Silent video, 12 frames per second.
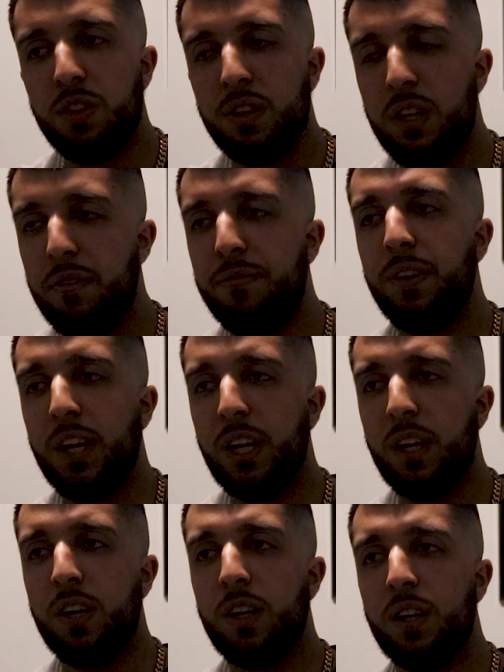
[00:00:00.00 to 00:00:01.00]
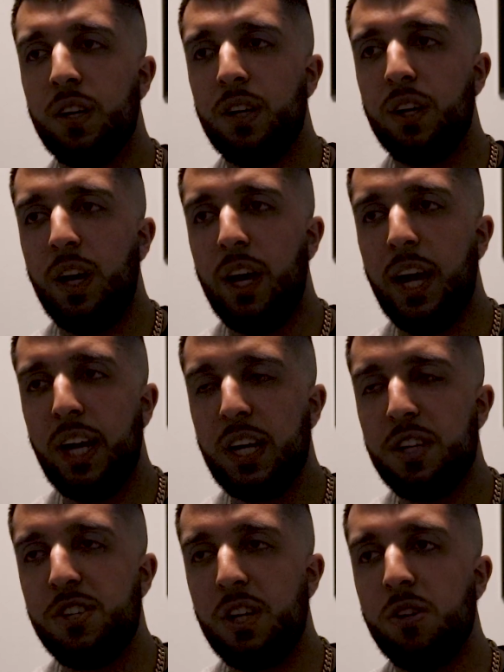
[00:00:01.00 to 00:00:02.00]
living and
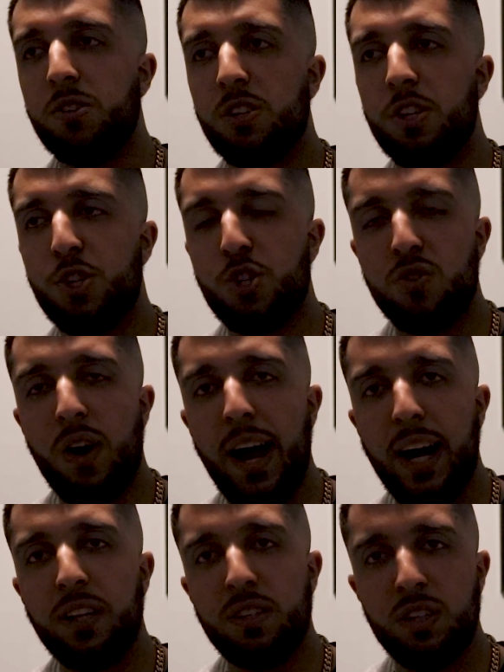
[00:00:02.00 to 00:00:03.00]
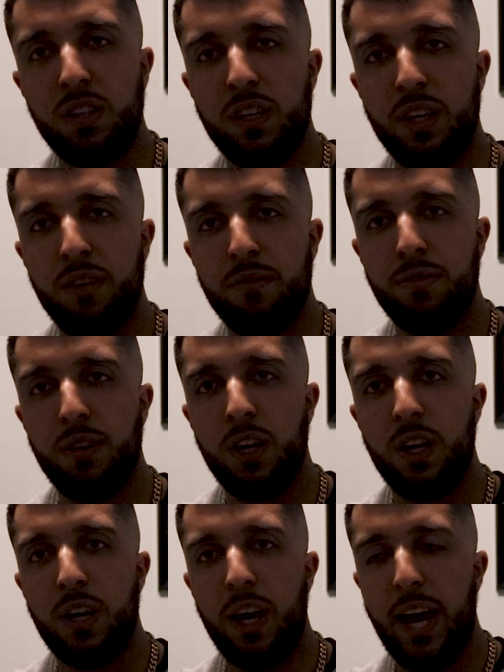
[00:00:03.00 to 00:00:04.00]
continuously trying to live
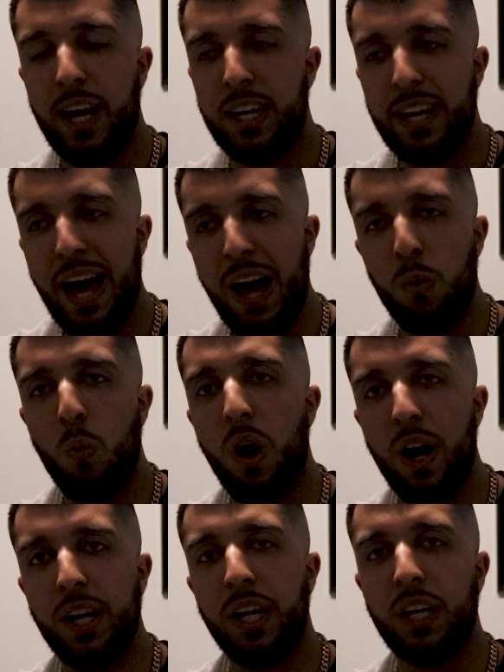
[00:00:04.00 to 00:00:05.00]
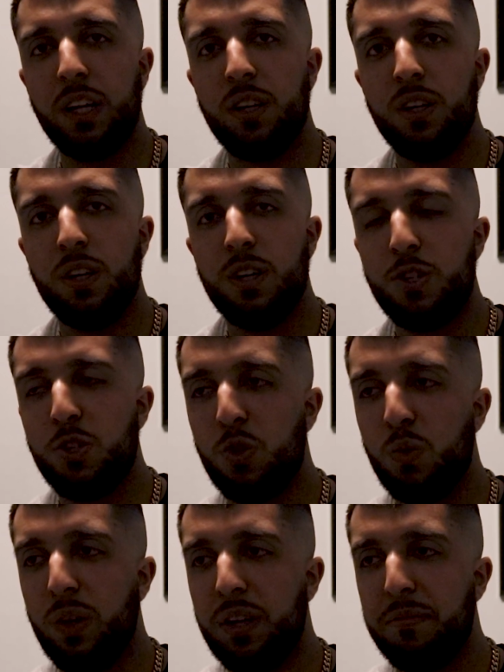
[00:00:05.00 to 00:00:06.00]
and not wanting
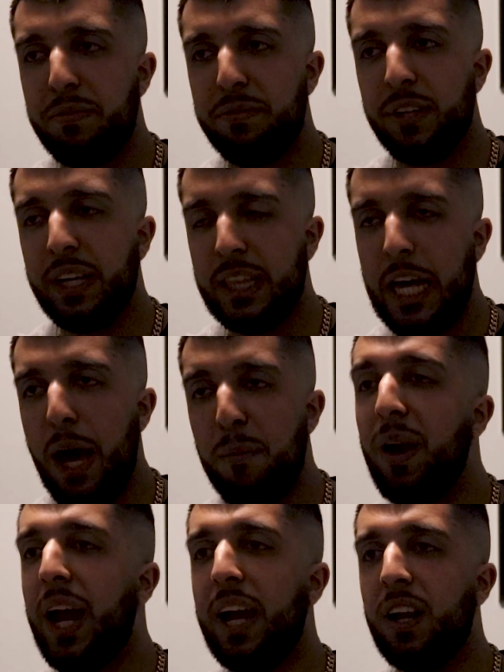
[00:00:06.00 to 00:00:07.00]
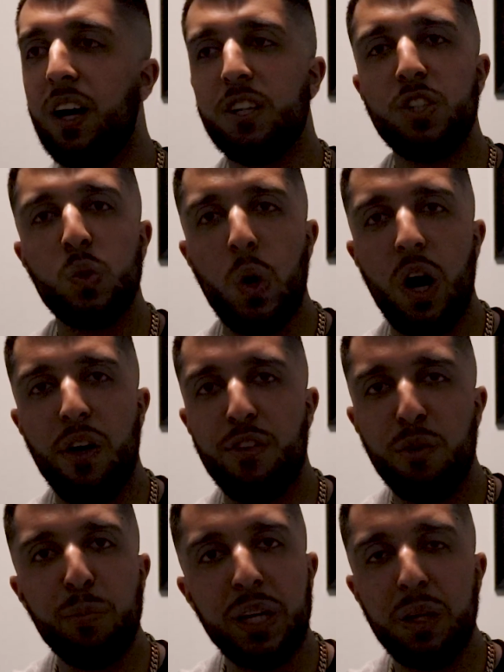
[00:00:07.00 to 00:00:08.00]
to inflict that pain onto
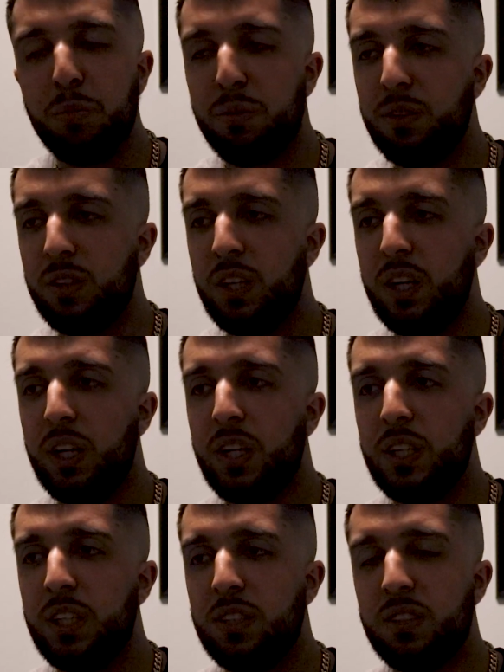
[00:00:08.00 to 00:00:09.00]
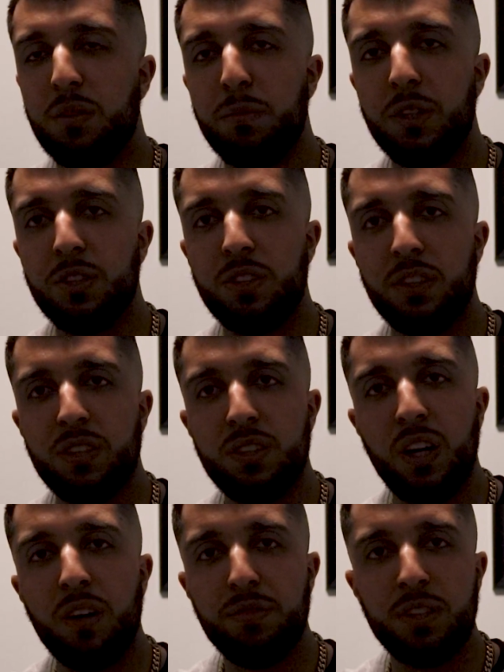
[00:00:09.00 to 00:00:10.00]
other people is the most
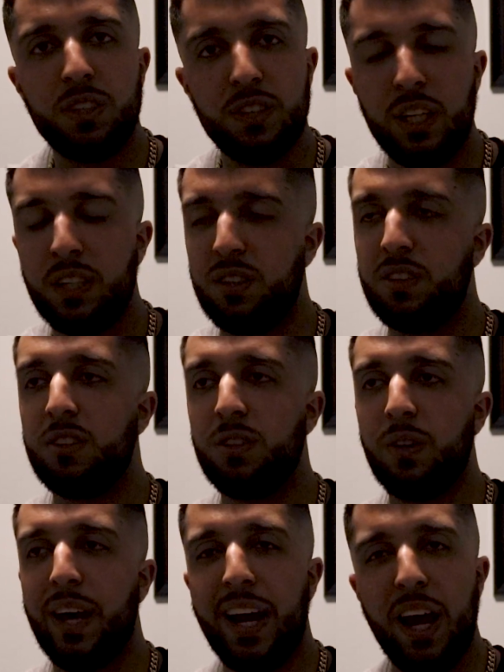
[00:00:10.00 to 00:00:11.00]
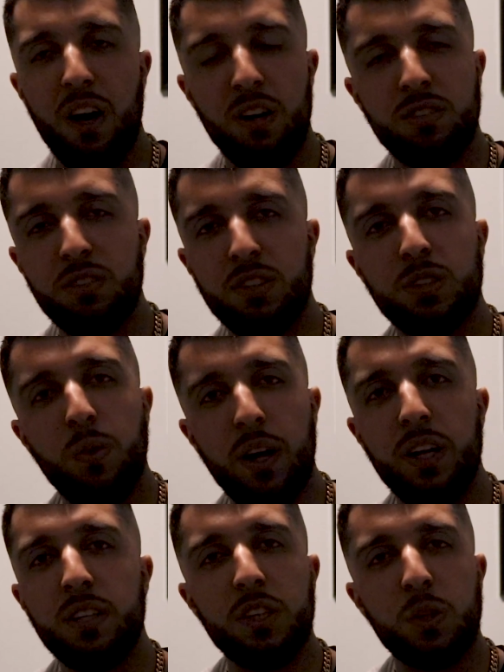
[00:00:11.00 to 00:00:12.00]
selfless thing to do. And I also just
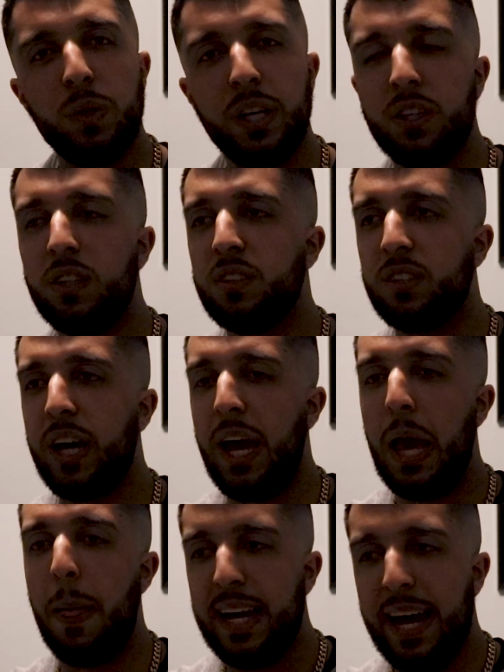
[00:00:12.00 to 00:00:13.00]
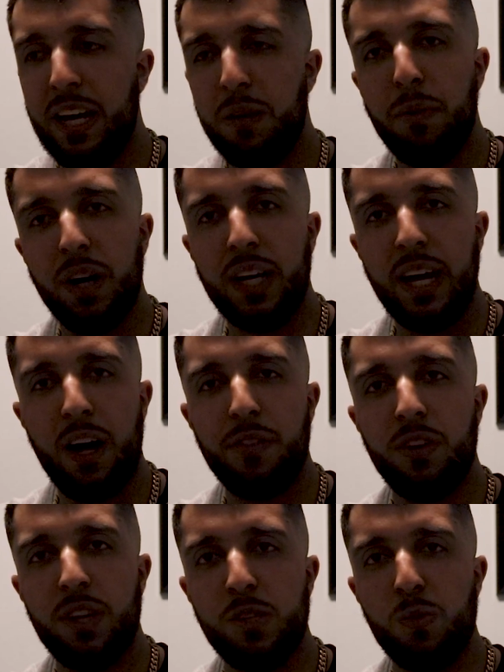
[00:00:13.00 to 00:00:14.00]
wanted to quickly say to anybody out
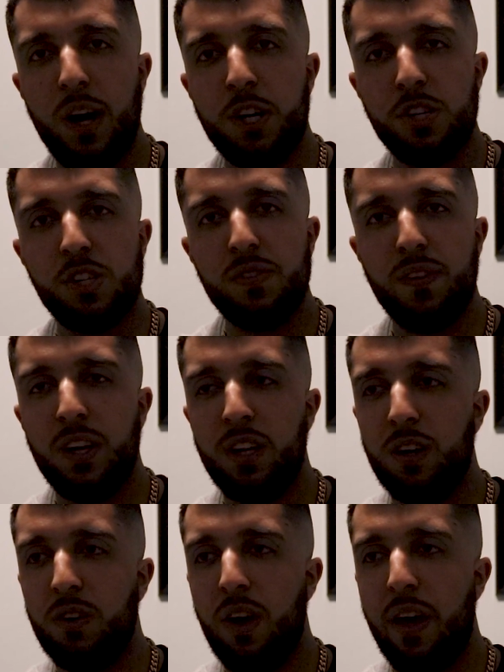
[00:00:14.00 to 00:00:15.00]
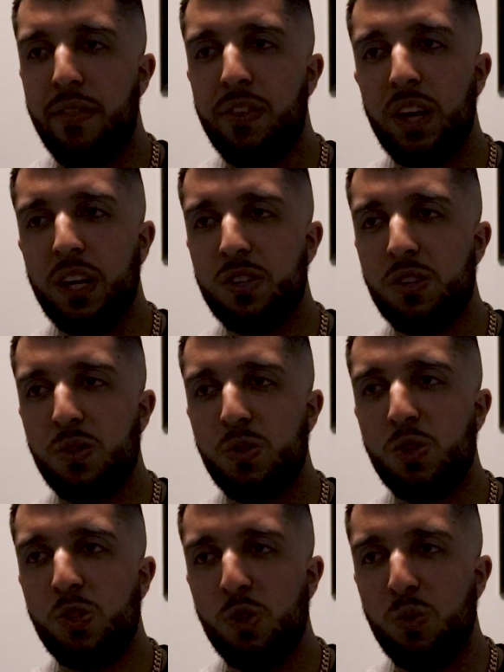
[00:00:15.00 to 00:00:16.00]
there that's watching this video and thinks
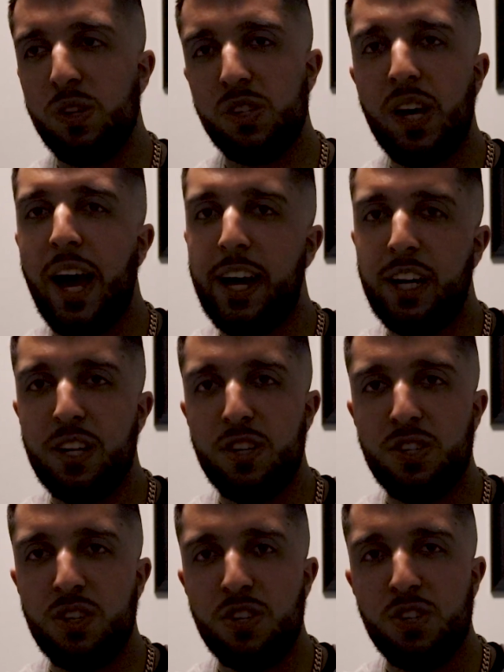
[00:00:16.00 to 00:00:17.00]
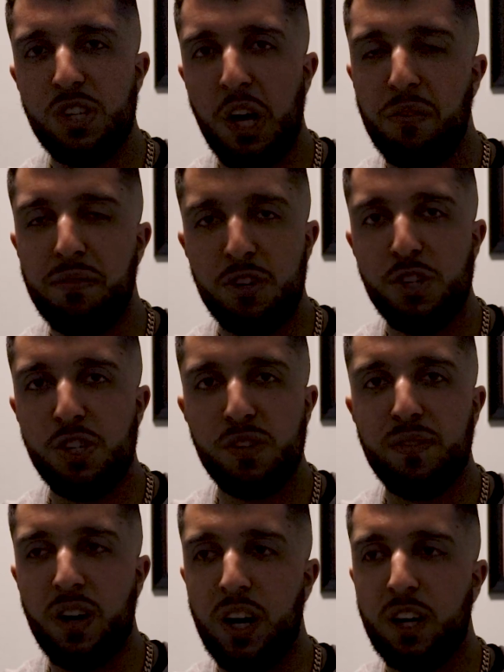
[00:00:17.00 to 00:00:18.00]
suicide is selfish as
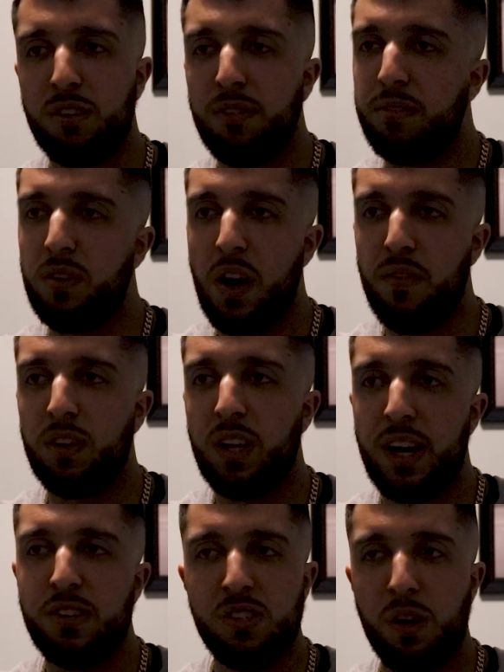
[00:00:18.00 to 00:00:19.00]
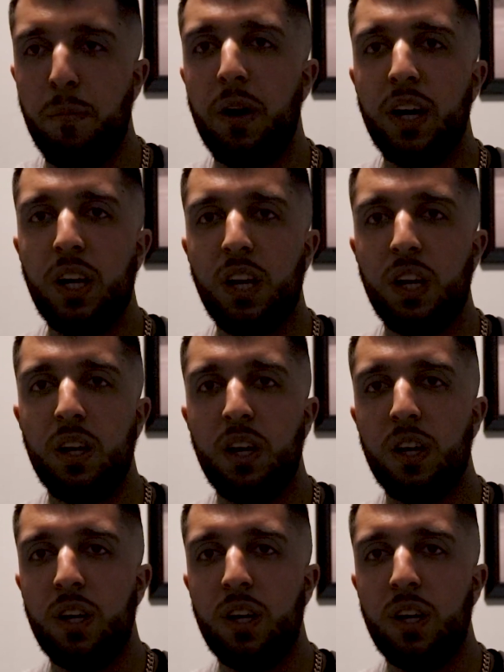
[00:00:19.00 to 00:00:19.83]
fuck, or if you ever lost somebody